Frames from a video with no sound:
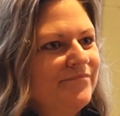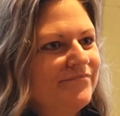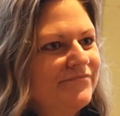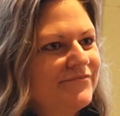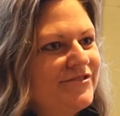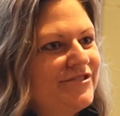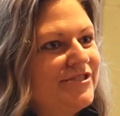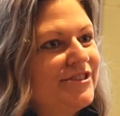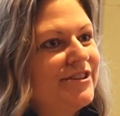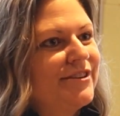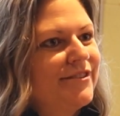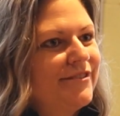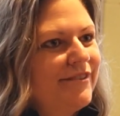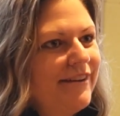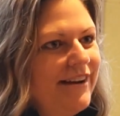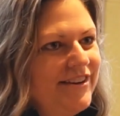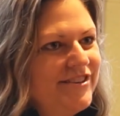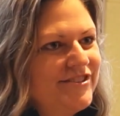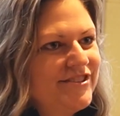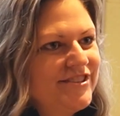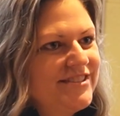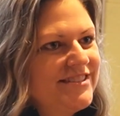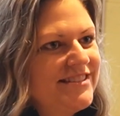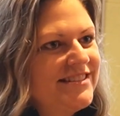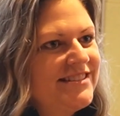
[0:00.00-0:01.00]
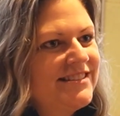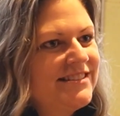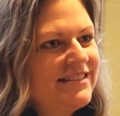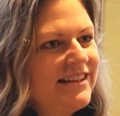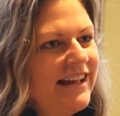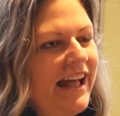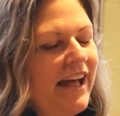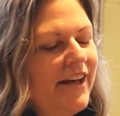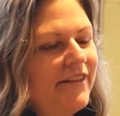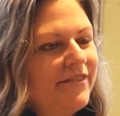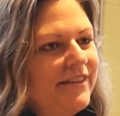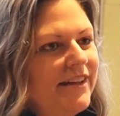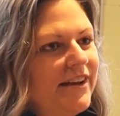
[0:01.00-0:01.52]
generations
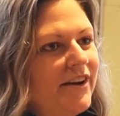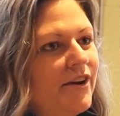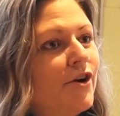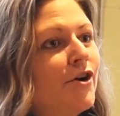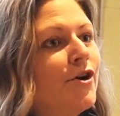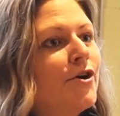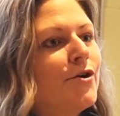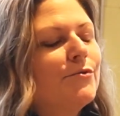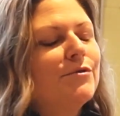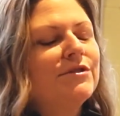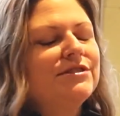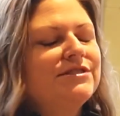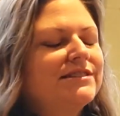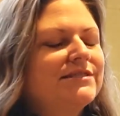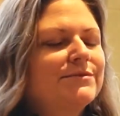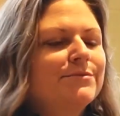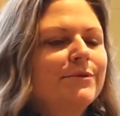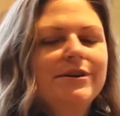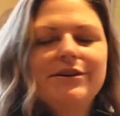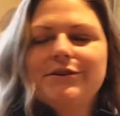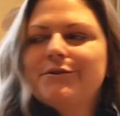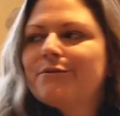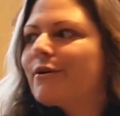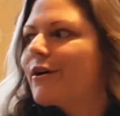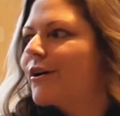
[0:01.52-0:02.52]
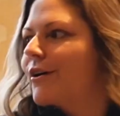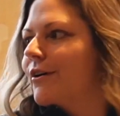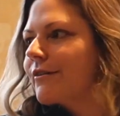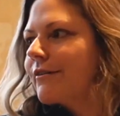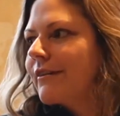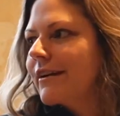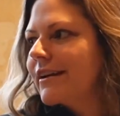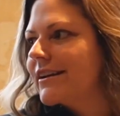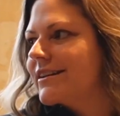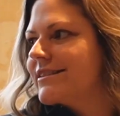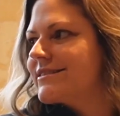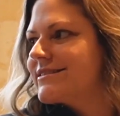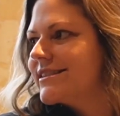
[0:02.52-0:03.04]
out there, which is what you
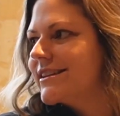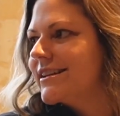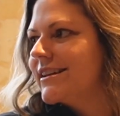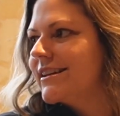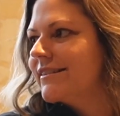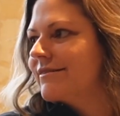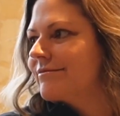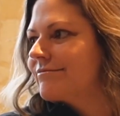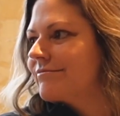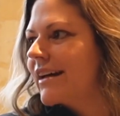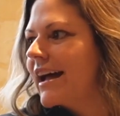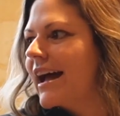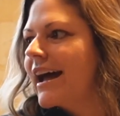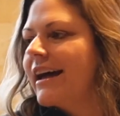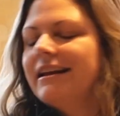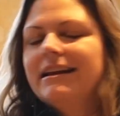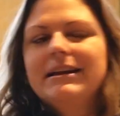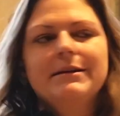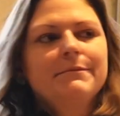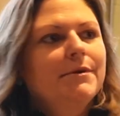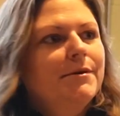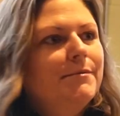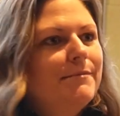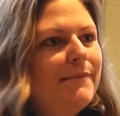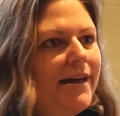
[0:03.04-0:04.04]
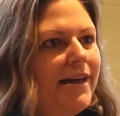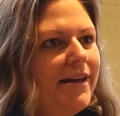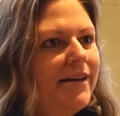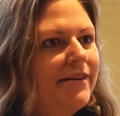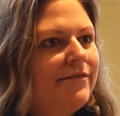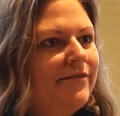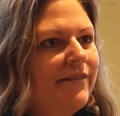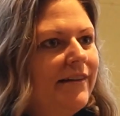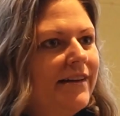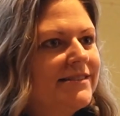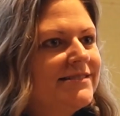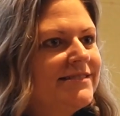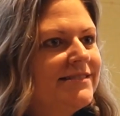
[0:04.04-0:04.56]
already see at
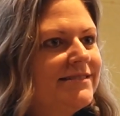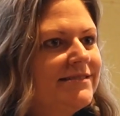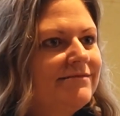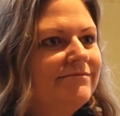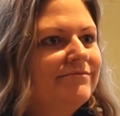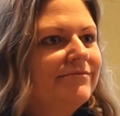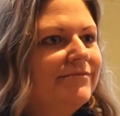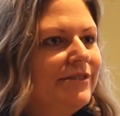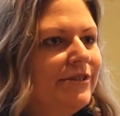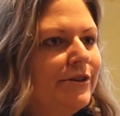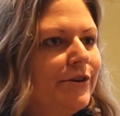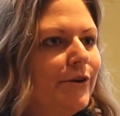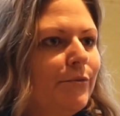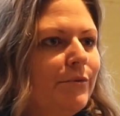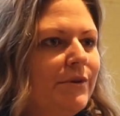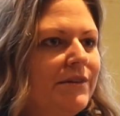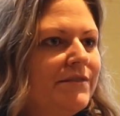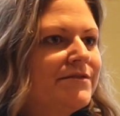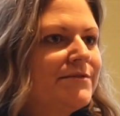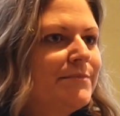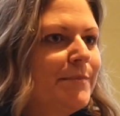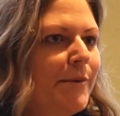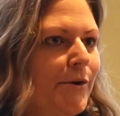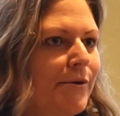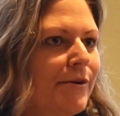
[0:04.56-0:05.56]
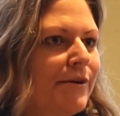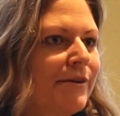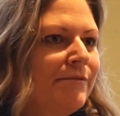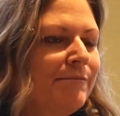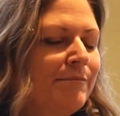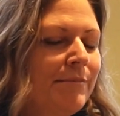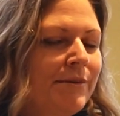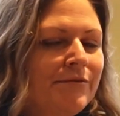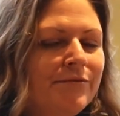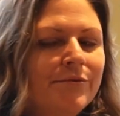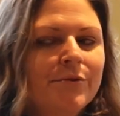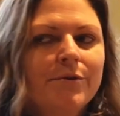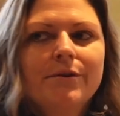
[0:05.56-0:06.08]
MMF. As we've spoke
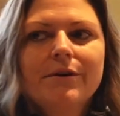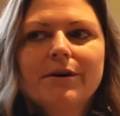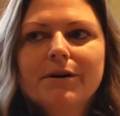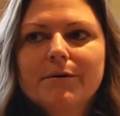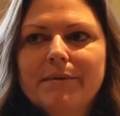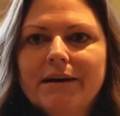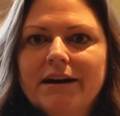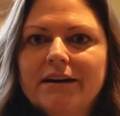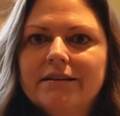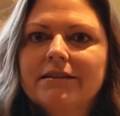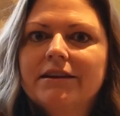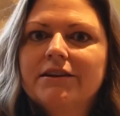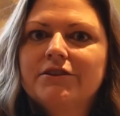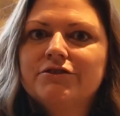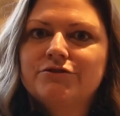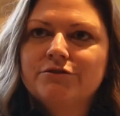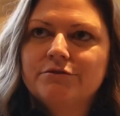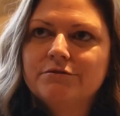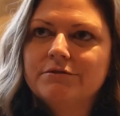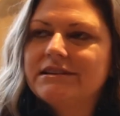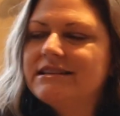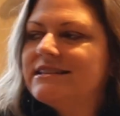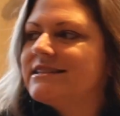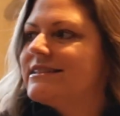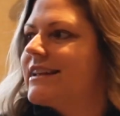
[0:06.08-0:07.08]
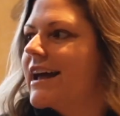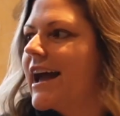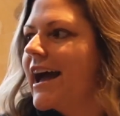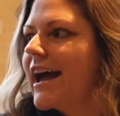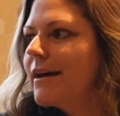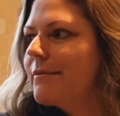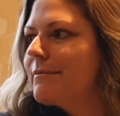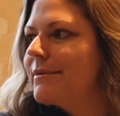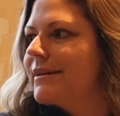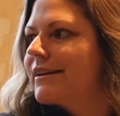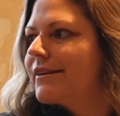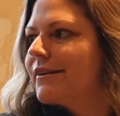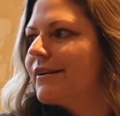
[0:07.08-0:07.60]
before about Julie's
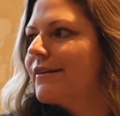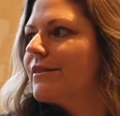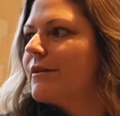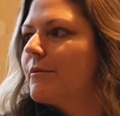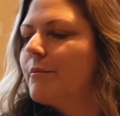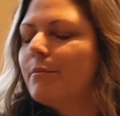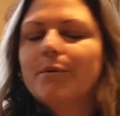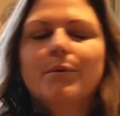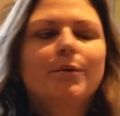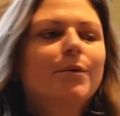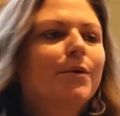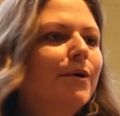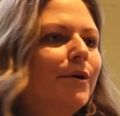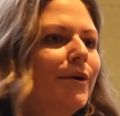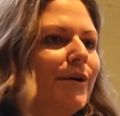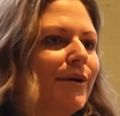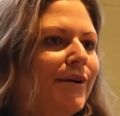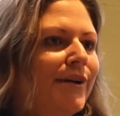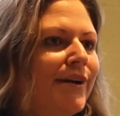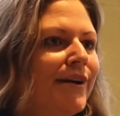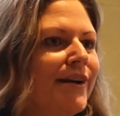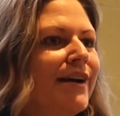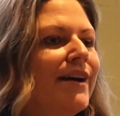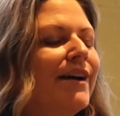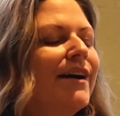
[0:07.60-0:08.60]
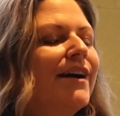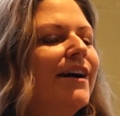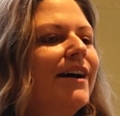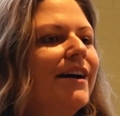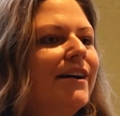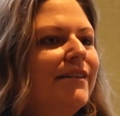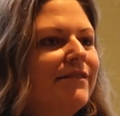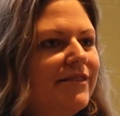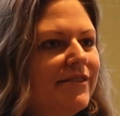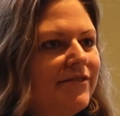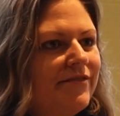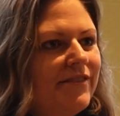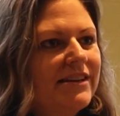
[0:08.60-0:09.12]
dad being on the board
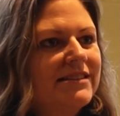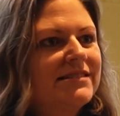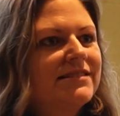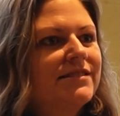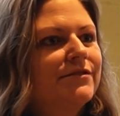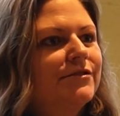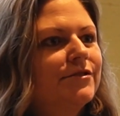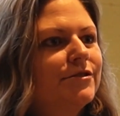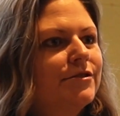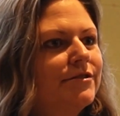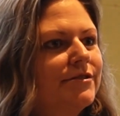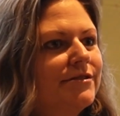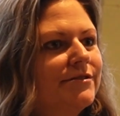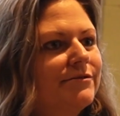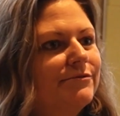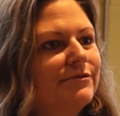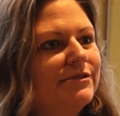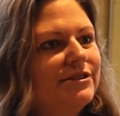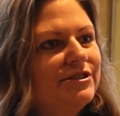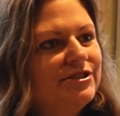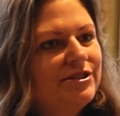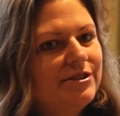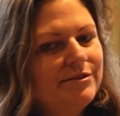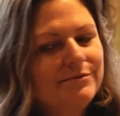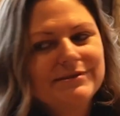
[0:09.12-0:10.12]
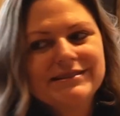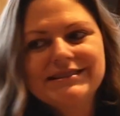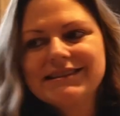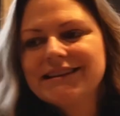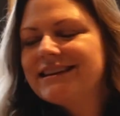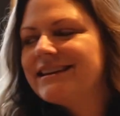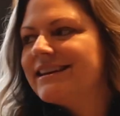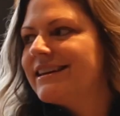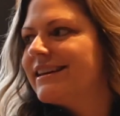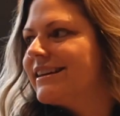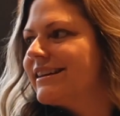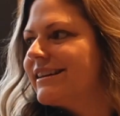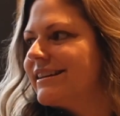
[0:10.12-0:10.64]
of the festival when she was a
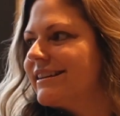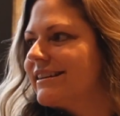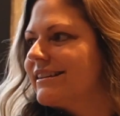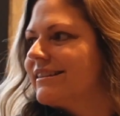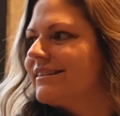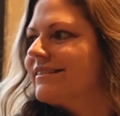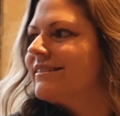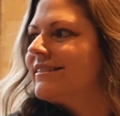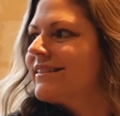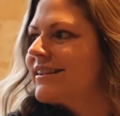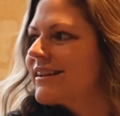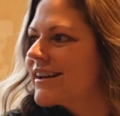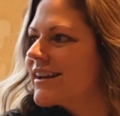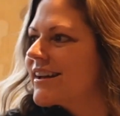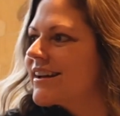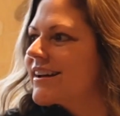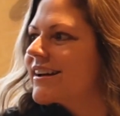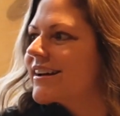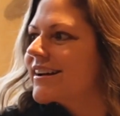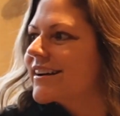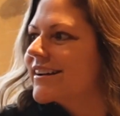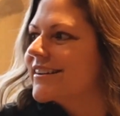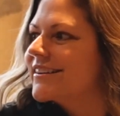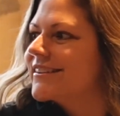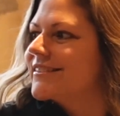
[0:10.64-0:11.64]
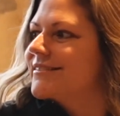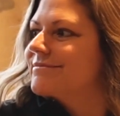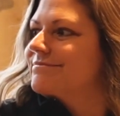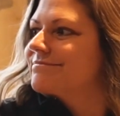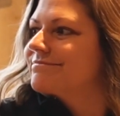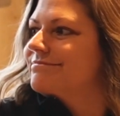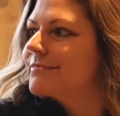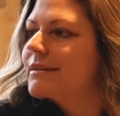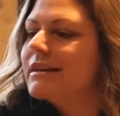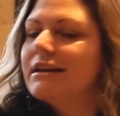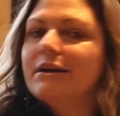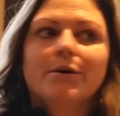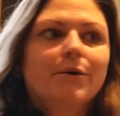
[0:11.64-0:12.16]
kid, and
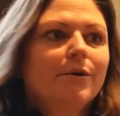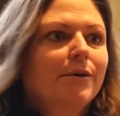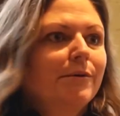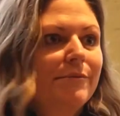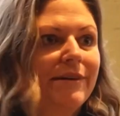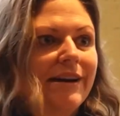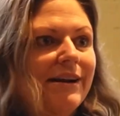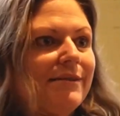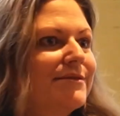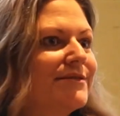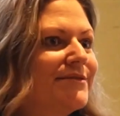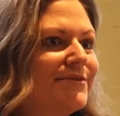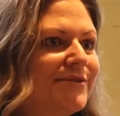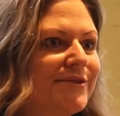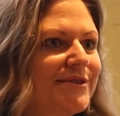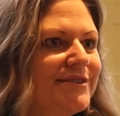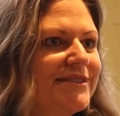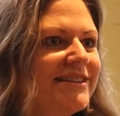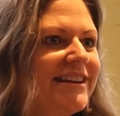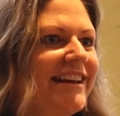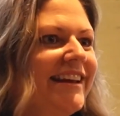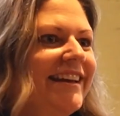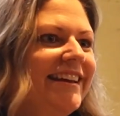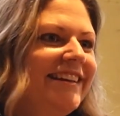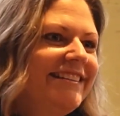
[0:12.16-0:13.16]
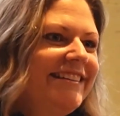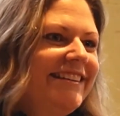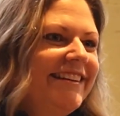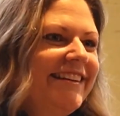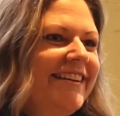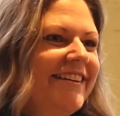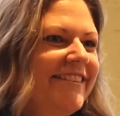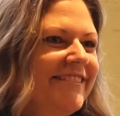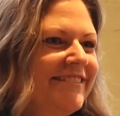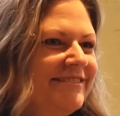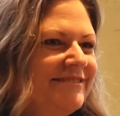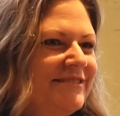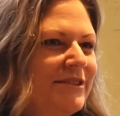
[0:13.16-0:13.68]
me going when I was 14,
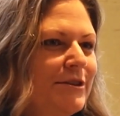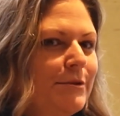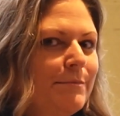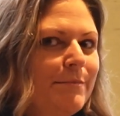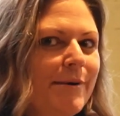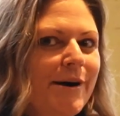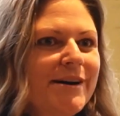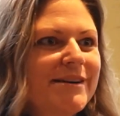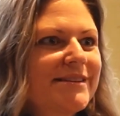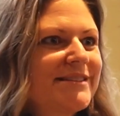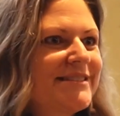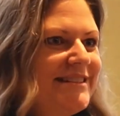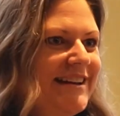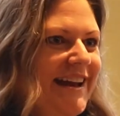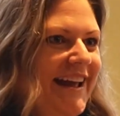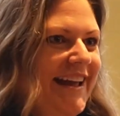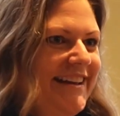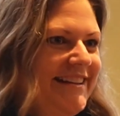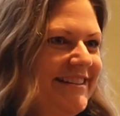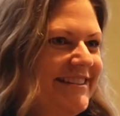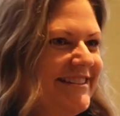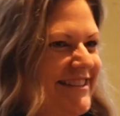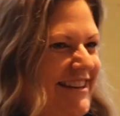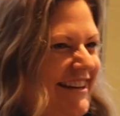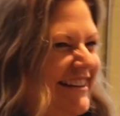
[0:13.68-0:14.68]
to the punk stage.